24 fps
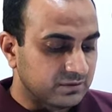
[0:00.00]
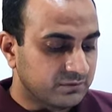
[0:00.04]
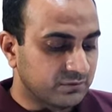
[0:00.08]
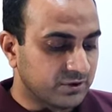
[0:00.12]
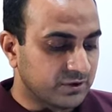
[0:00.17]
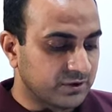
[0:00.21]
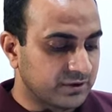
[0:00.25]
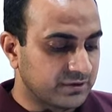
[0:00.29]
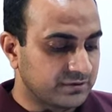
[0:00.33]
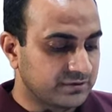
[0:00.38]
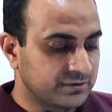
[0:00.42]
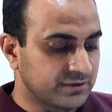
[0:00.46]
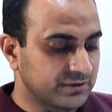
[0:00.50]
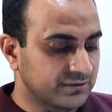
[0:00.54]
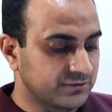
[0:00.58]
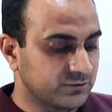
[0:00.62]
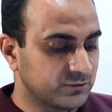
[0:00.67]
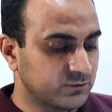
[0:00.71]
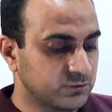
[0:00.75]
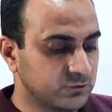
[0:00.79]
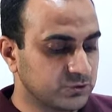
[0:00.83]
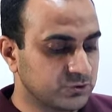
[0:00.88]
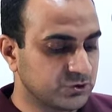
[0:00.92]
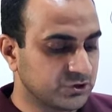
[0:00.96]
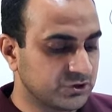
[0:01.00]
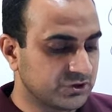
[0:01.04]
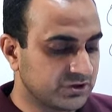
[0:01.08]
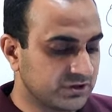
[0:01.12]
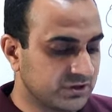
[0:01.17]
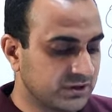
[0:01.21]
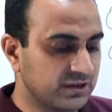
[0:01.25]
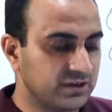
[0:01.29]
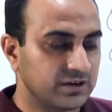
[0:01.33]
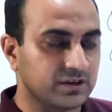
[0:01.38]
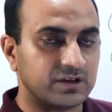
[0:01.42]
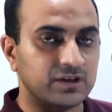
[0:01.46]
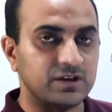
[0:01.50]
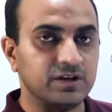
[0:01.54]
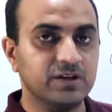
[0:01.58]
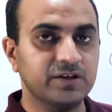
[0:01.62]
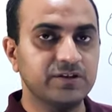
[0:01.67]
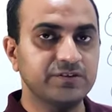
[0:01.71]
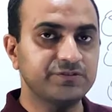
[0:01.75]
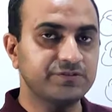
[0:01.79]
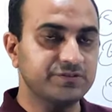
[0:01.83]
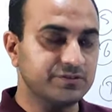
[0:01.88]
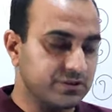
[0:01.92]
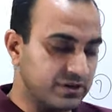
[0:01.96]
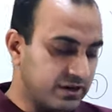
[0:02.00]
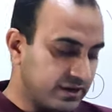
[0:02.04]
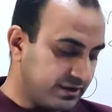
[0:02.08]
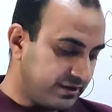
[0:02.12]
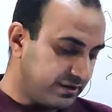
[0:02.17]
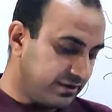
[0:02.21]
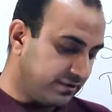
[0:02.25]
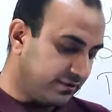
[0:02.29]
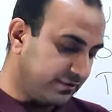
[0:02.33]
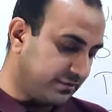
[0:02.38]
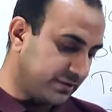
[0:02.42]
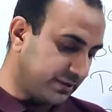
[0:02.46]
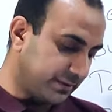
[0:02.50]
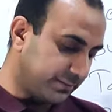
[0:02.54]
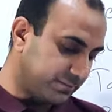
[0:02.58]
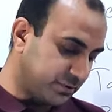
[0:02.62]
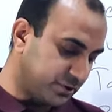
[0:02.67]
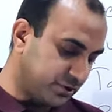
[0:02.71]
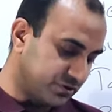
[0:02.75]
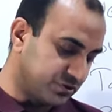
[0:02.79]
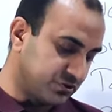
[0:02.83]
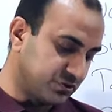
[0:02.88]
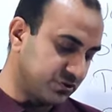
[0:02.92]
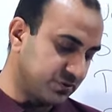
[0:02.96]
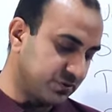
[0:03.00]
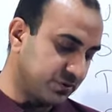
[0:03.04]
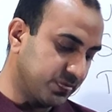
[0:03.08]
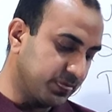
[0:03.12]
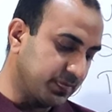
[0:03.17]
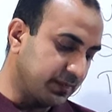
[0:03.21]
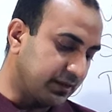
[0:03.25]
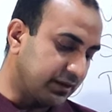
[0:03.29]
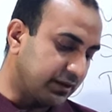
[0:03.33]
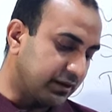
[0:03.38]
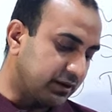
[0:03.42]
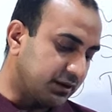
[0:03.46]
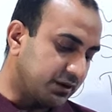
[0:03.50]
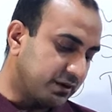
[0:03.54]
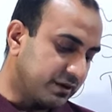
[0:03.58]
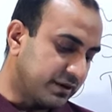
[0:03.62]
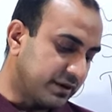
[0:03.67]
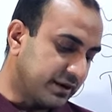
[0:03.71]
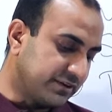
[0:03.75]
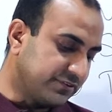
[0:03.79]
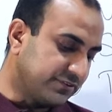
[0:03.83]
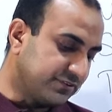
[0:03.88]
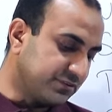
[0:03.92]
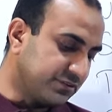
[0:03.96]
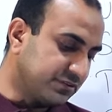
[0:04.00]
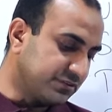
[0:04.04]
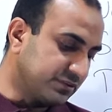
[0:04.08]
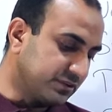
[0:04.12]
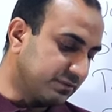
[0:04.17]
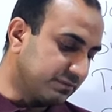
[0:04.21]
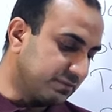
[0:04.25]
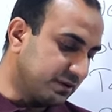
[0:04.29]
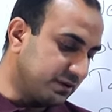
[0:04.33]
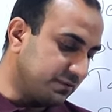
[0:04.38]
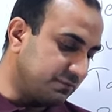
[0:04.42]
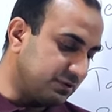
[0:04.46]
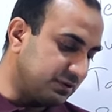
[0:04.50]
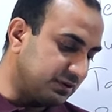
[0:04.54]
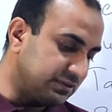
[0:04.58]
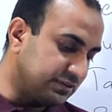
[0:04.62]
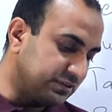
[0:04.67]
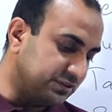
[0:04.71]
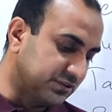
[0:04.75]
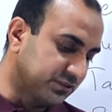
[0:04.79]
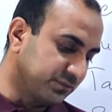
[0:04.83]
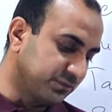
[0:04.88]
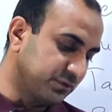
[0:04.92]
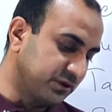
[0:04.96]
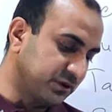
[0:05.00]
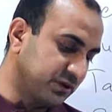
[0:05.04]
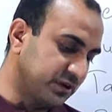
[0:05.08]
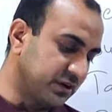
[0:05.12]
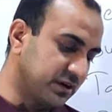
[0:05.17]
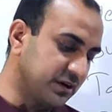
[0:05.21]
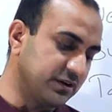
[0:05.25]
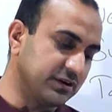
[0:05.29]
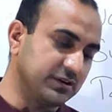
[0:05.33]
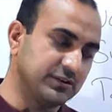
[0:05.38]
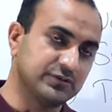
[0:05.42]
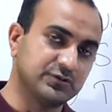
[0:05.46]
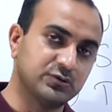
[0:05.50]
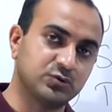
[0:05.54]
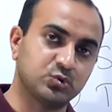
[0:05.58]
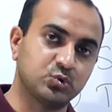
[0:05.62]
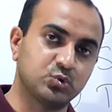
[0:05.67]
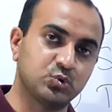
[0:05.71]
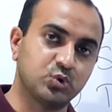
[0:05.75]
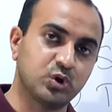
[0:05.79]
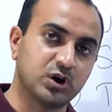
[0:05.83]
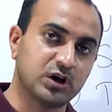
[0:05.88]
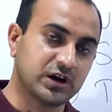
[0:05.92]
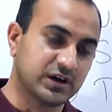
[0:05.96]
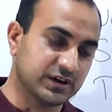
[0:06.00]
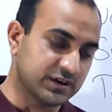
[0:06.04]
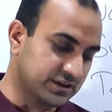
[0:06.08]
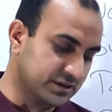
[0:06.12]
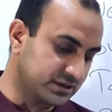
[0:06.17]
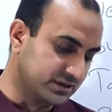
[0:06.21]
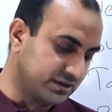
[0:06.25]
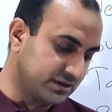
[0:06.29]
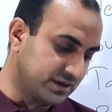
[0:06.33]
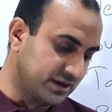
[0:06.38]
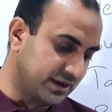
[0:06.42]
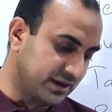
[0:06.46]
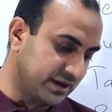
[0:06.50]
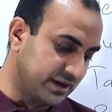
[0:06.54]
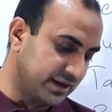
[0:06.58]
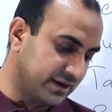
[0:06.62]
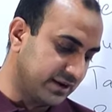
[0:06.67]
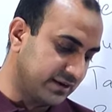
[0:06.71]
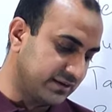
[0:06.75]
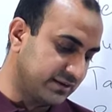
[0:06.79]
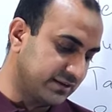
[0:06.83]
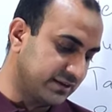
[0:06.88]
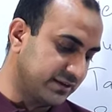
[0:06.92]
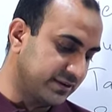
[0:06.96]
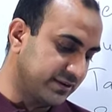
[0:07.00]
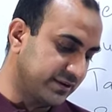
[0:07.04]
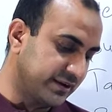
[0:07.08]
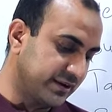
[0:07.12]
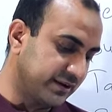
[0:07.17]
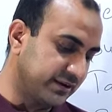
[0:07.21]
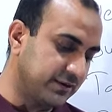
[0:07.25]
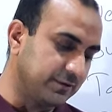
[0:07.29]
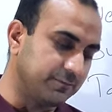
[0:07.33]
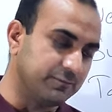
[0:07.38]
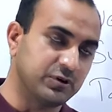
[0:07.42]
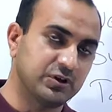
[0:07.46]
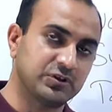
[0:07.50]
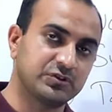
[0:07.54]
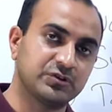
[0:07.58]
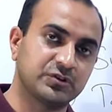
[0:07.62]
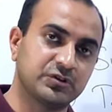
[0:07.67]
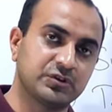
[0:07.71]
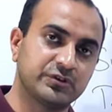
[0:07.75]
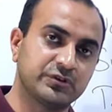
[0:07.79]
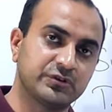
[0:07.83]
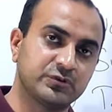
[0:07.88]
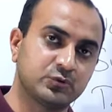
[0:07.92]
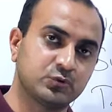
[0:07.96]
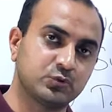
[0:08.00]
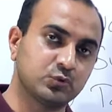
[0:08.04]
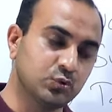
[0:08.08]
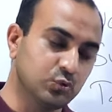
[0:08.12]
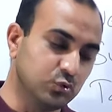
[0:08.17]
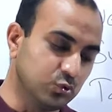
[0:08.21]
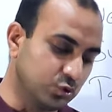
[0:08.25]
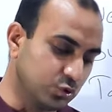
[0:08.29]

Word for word: what is the solution increase drying temperature next reason may be the spray rate is too high and the drying temperature is too